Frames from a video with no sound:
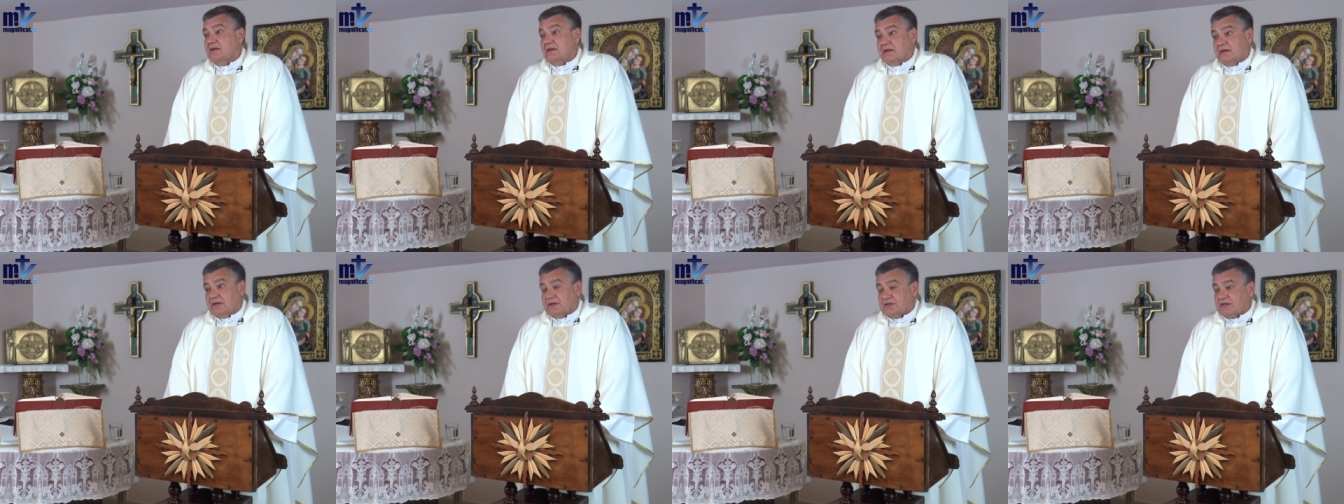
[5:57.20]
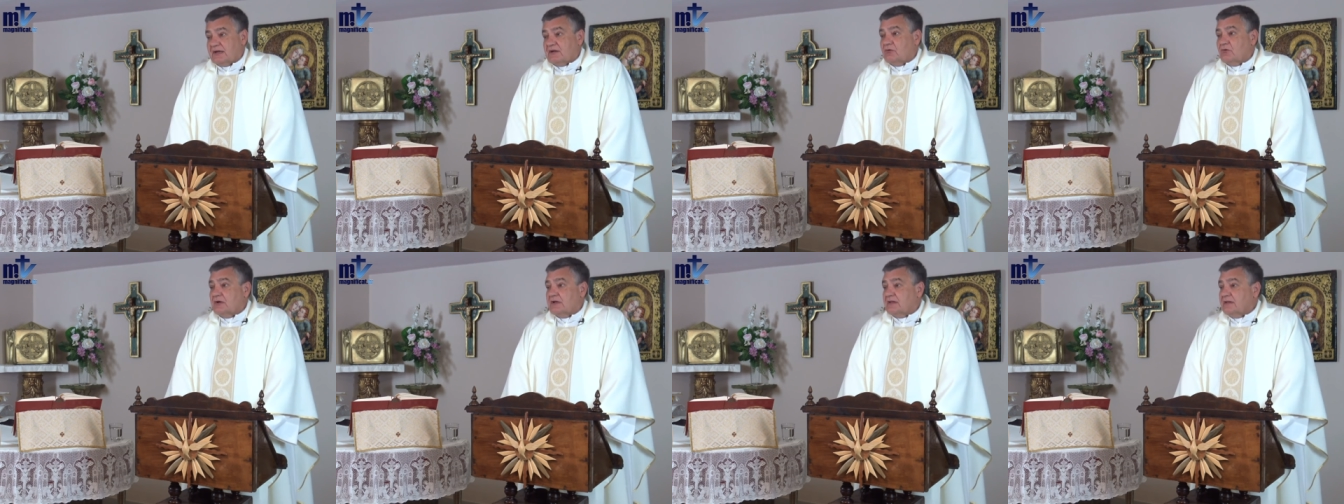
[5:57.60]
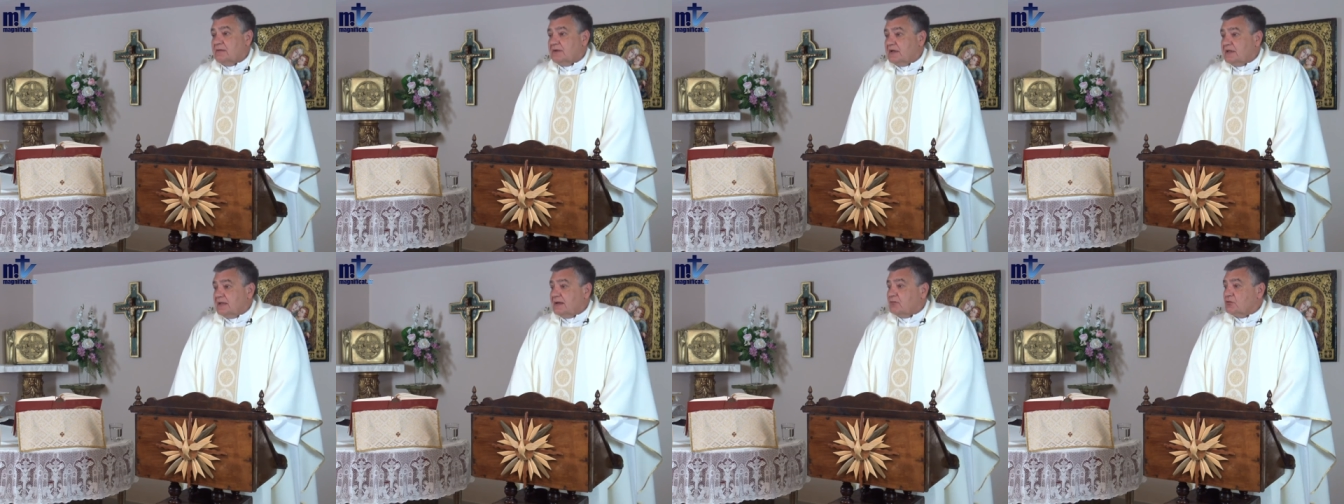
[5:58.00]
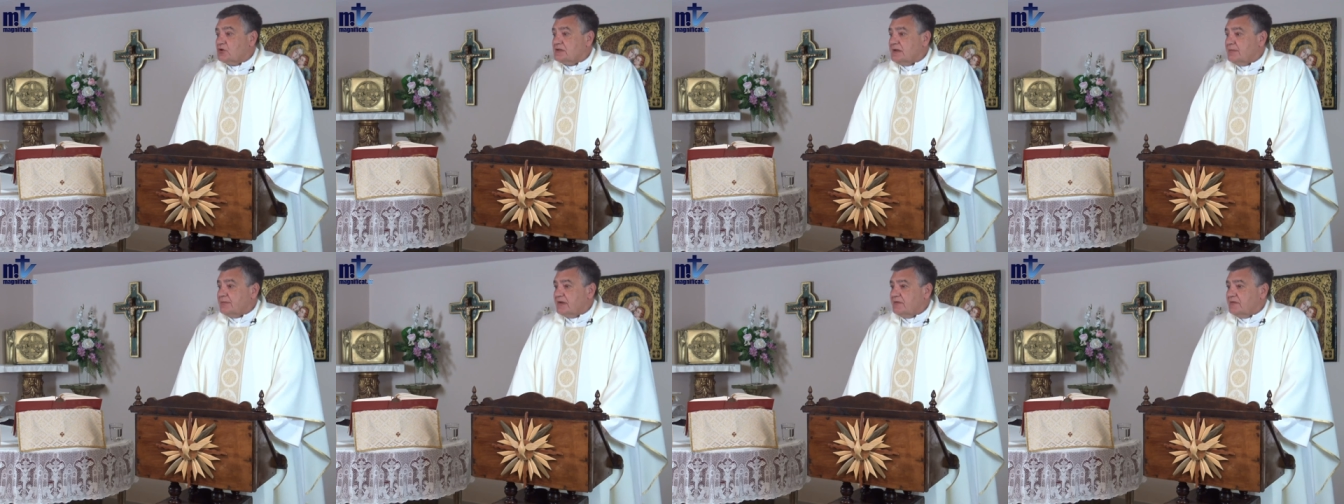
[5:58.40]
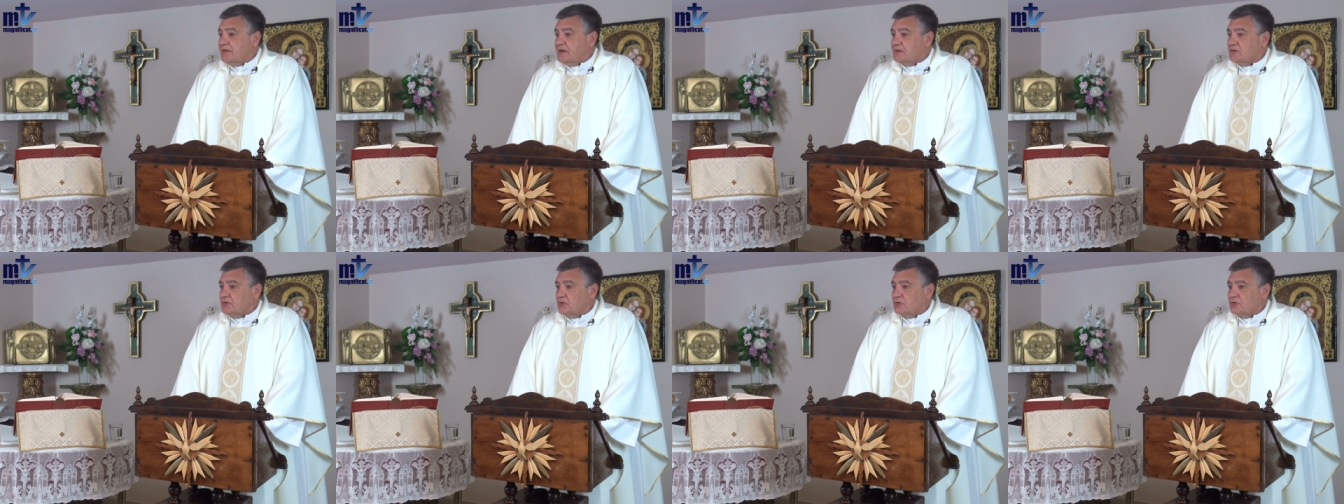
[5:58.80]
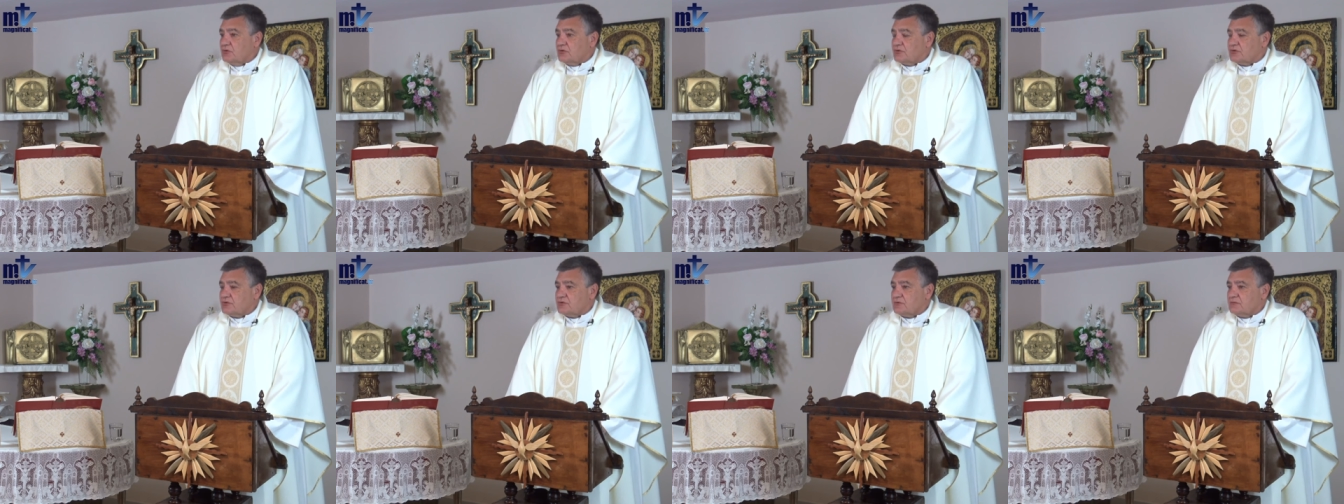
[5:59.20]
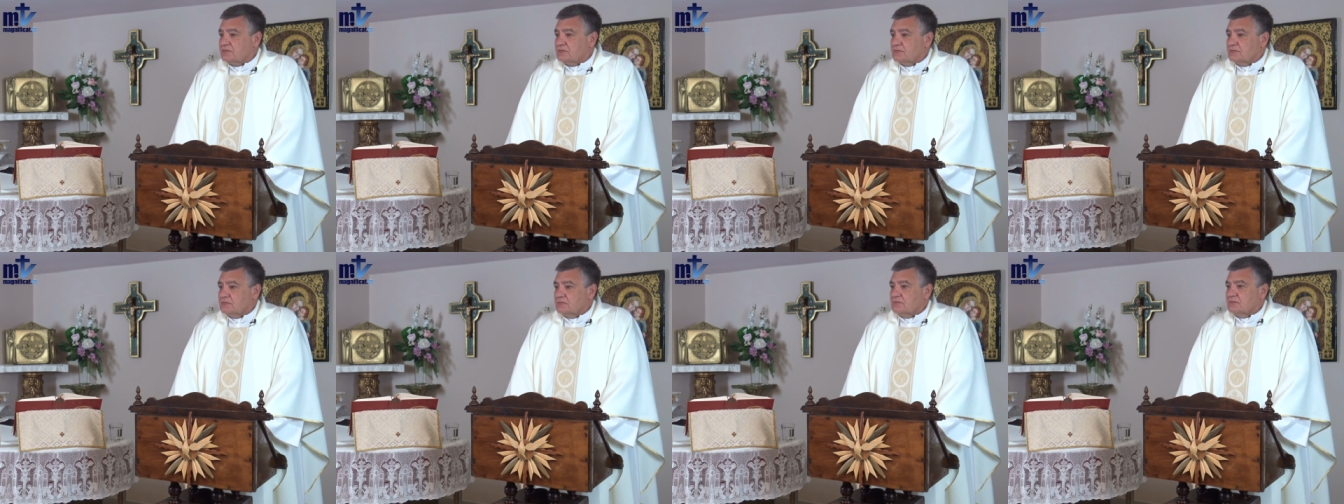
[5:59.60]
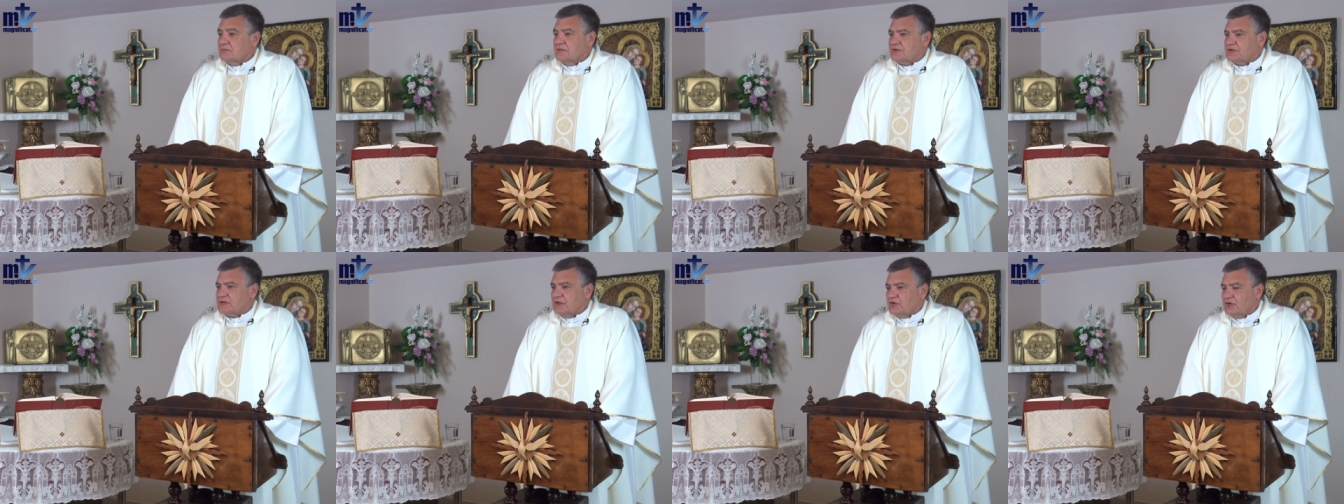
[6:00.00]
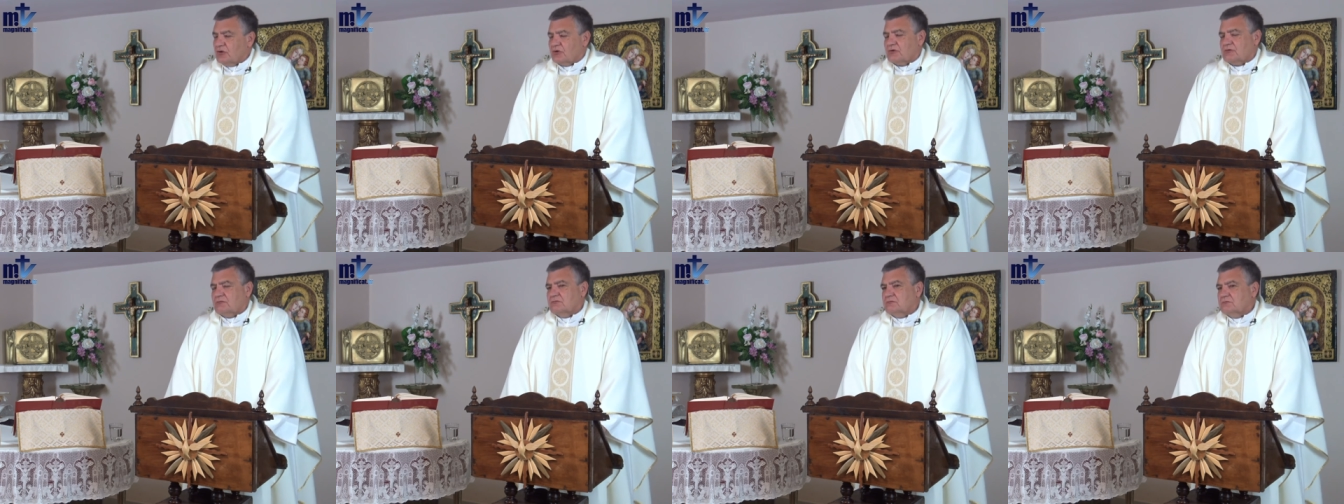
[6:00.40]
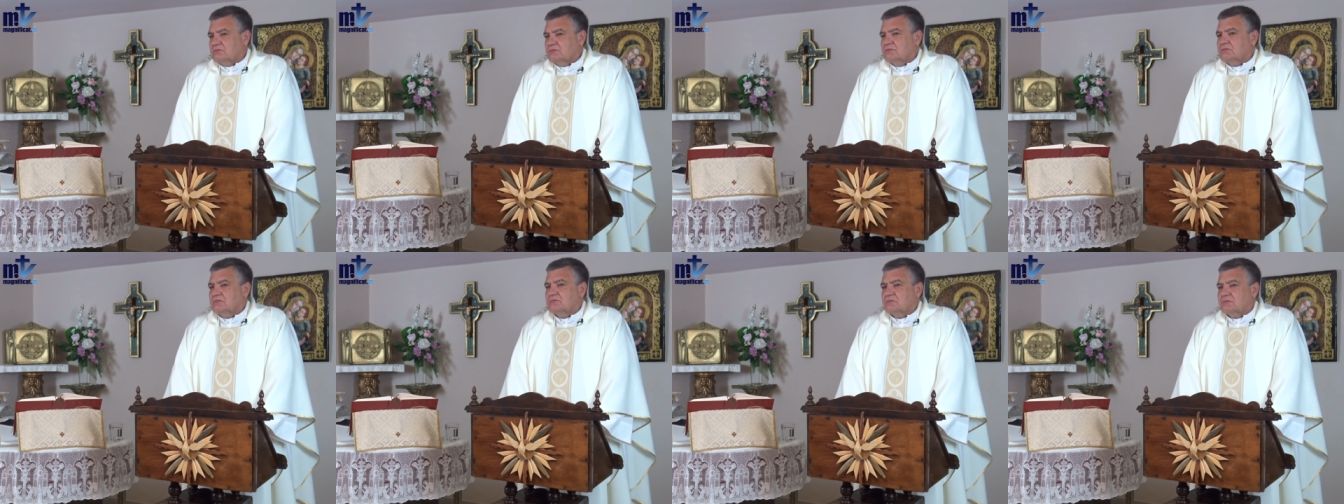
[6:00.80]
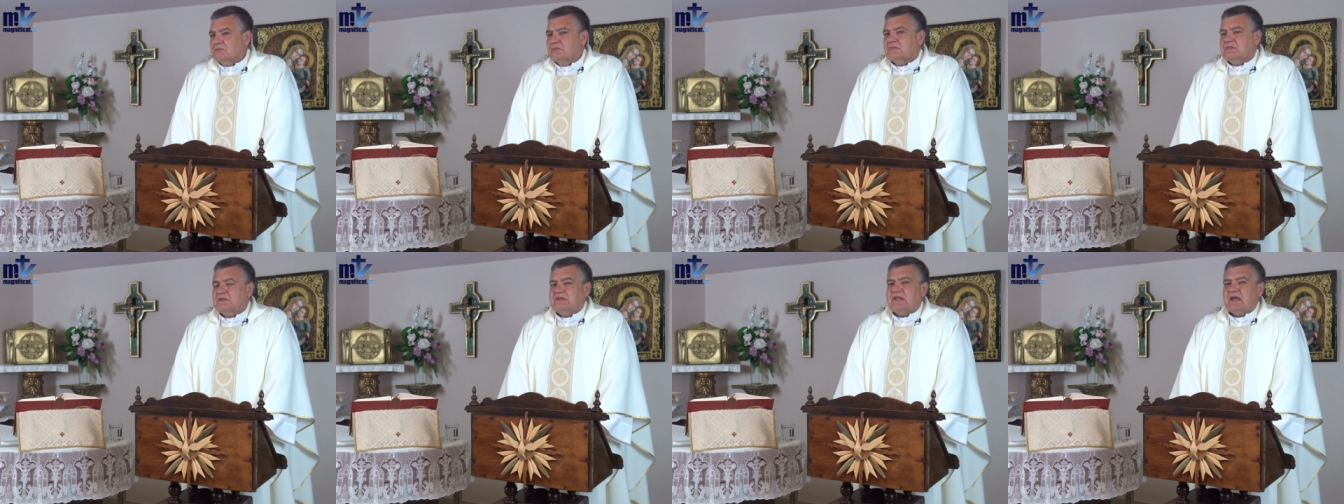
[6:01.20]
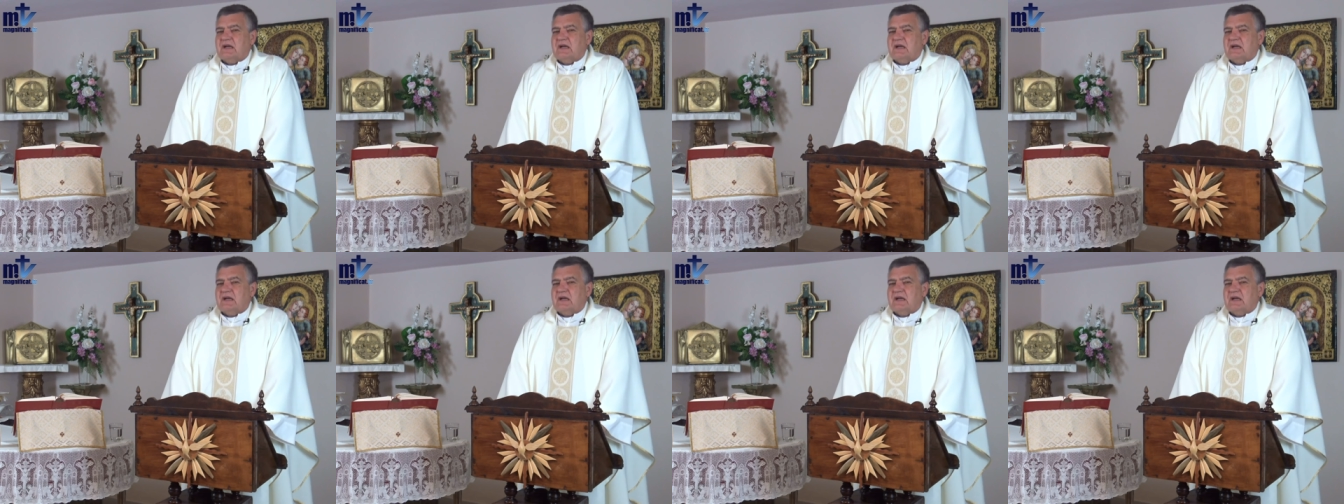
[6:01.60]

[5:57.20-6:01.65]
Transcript: and it is something that we should all learn. Lord, thank you.